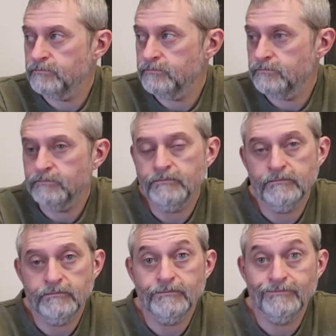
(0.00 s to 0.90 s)

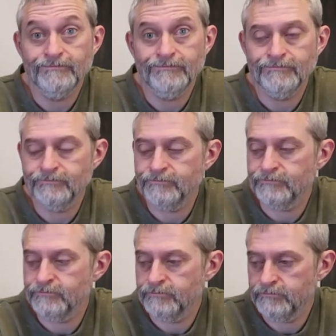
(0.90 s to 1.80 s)

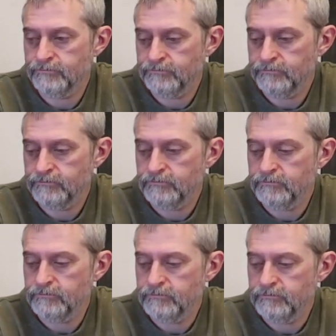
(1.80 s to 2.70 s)

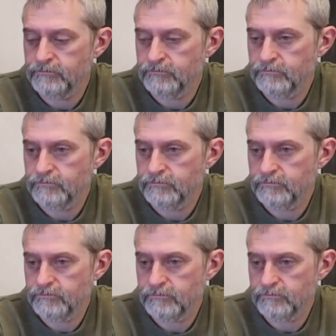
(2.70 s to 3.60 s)

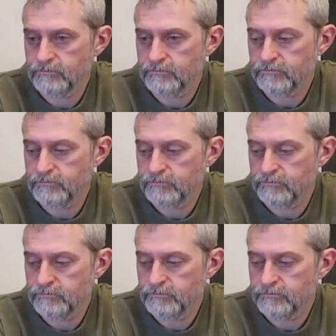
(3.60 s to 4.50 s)

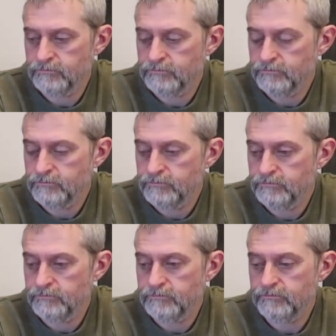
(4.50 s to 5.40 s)

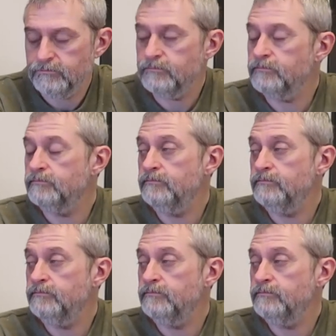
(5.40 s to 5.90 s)
No words are spoken by the person on screen.